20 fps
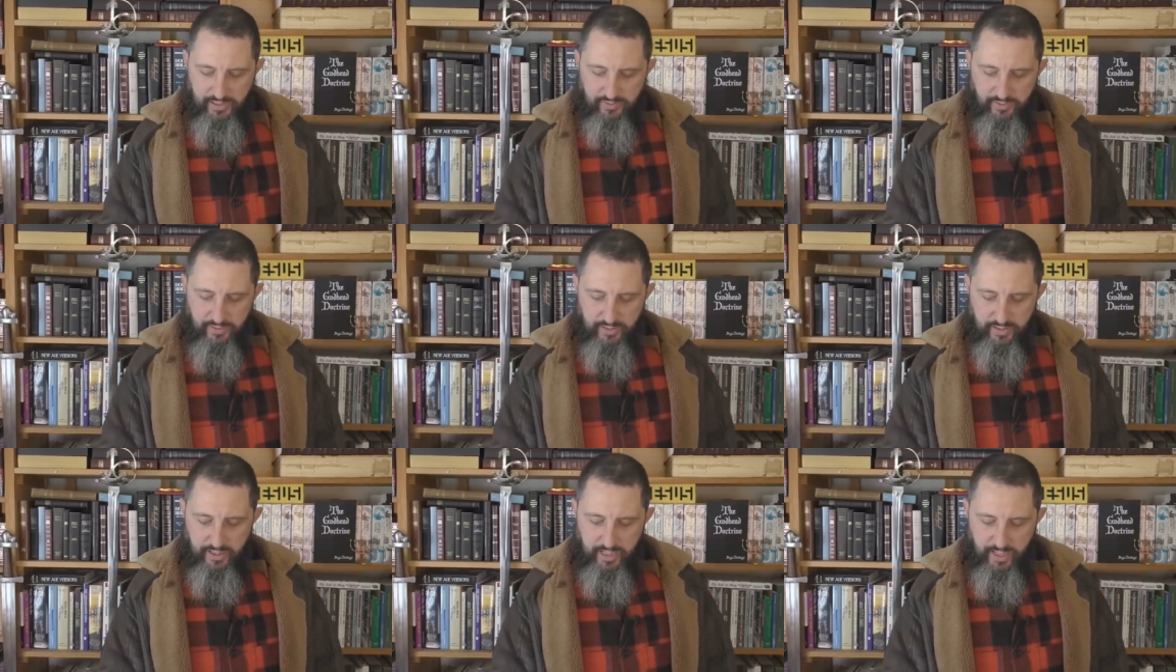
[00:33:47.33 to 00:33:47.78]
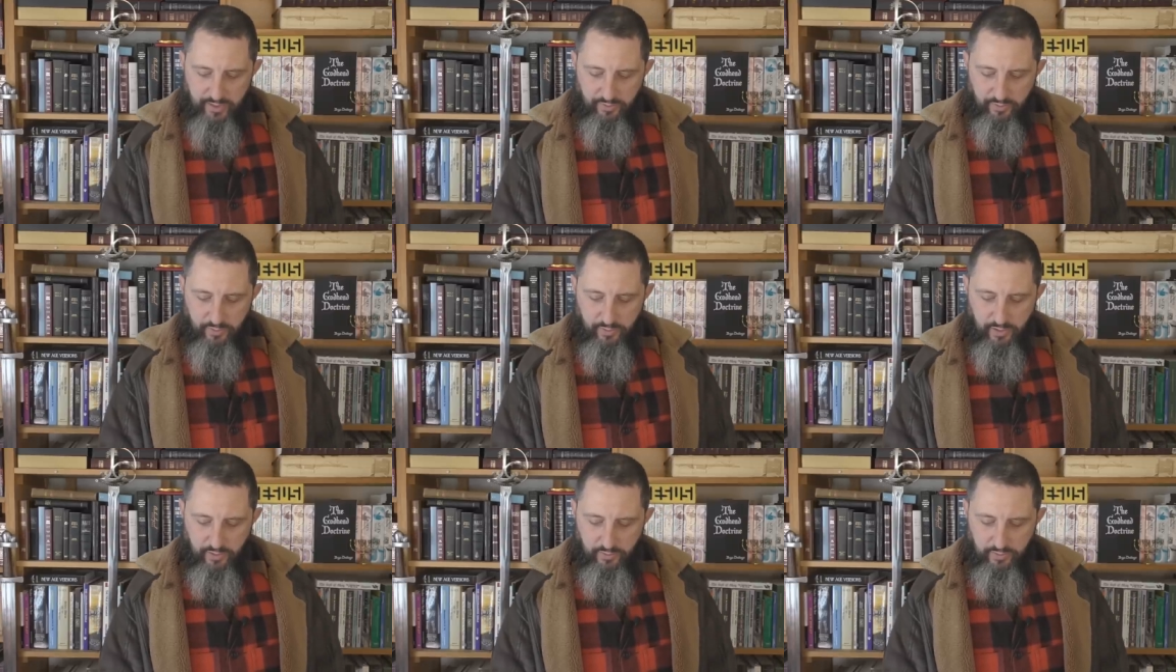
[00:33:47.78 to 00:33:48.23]
leaving the
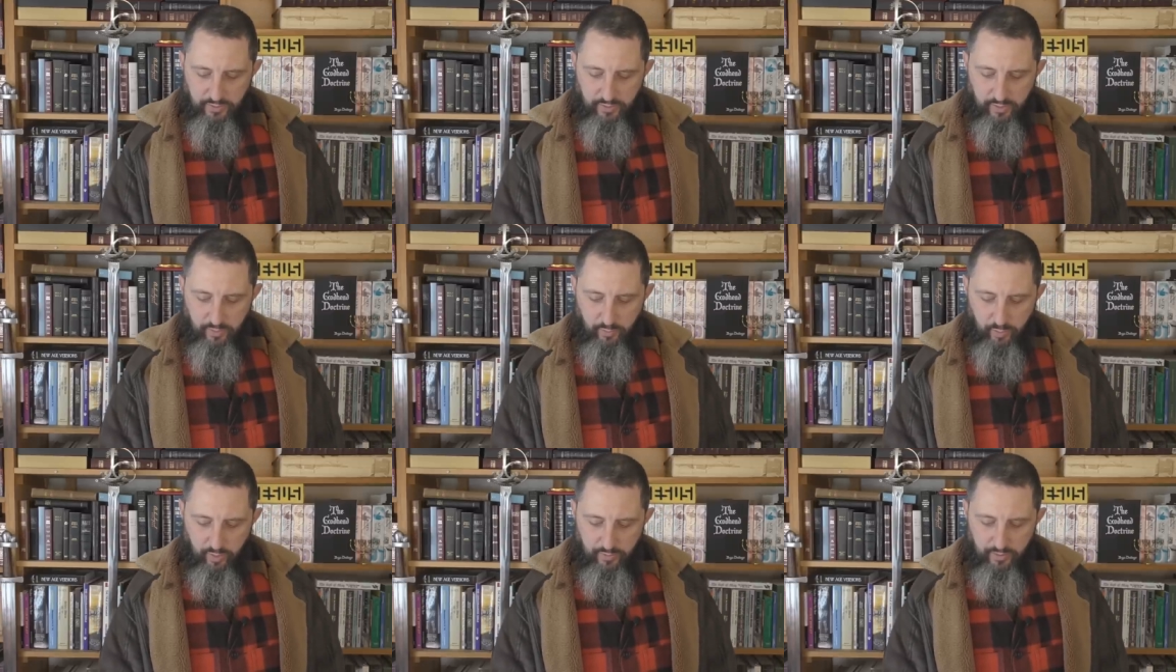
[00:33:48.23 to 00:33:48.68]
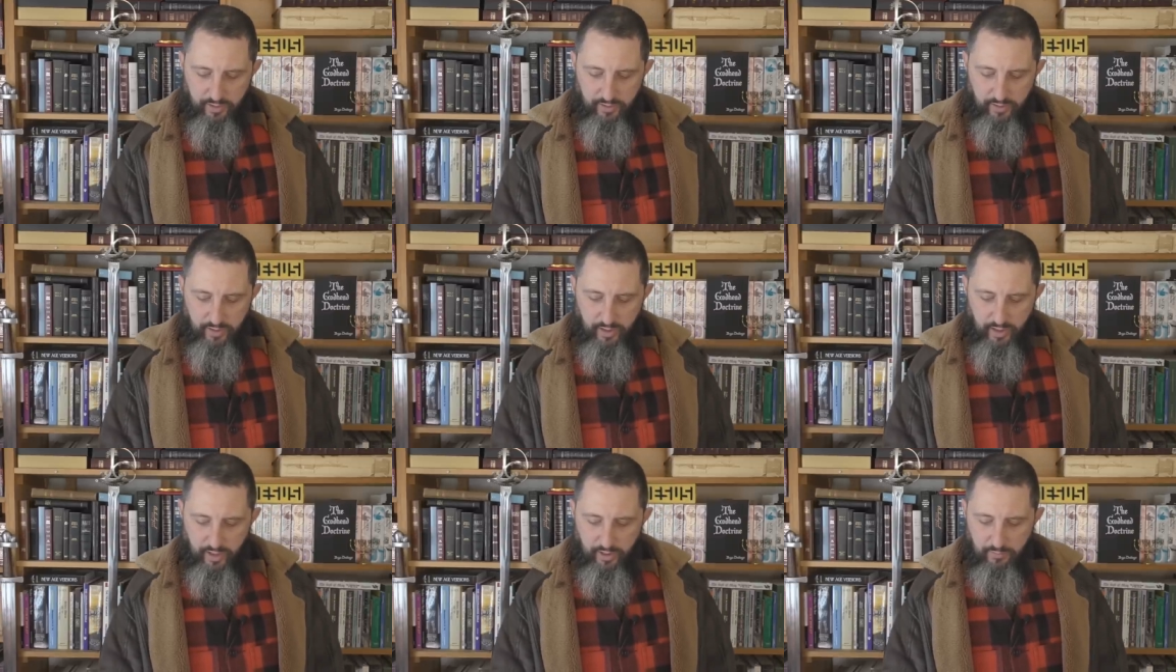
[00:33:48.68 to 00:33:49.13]
natural use of the
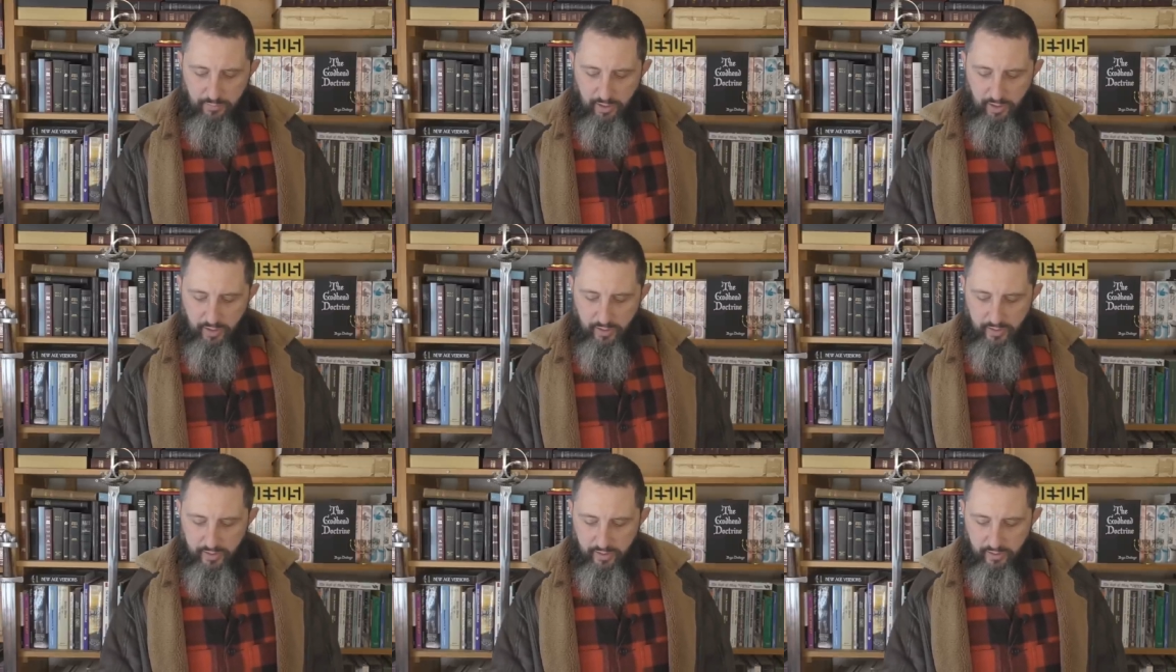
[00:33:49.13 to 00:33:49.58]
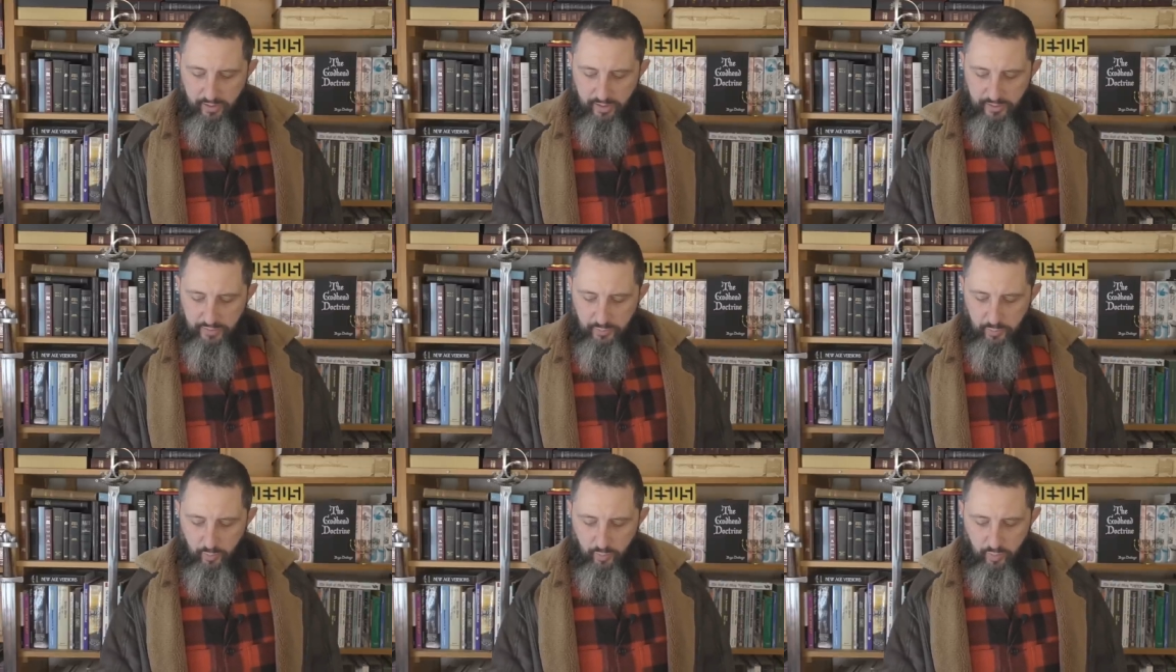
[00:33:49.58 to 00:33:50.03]
woman, burn in their
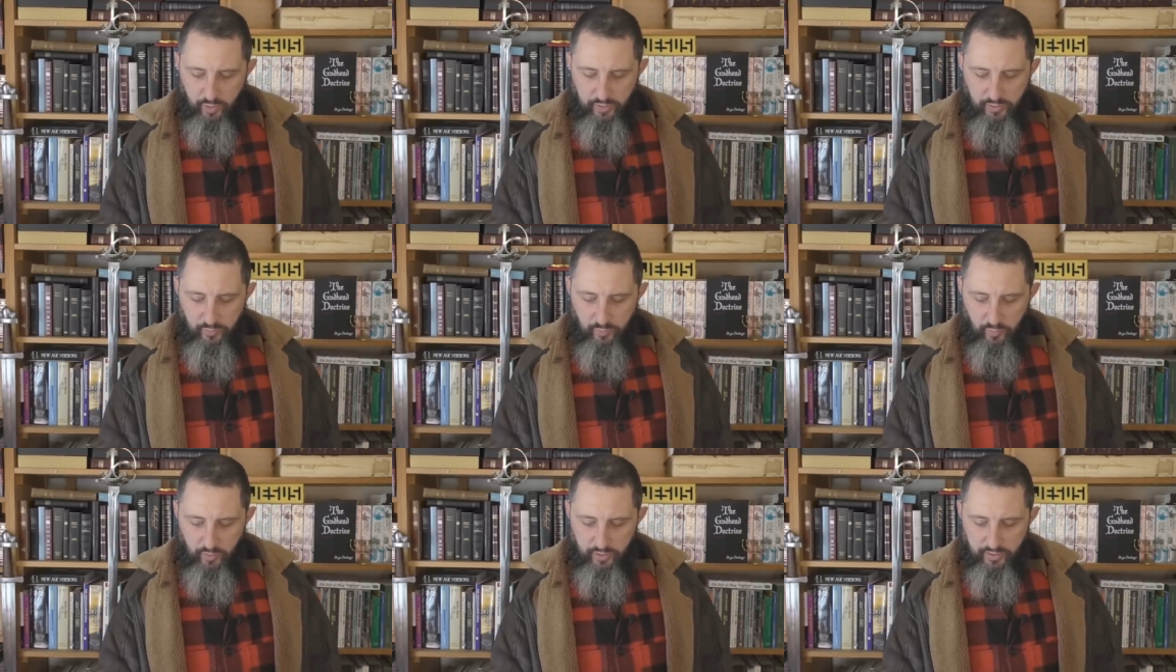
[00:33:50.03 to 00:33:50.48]
lust one,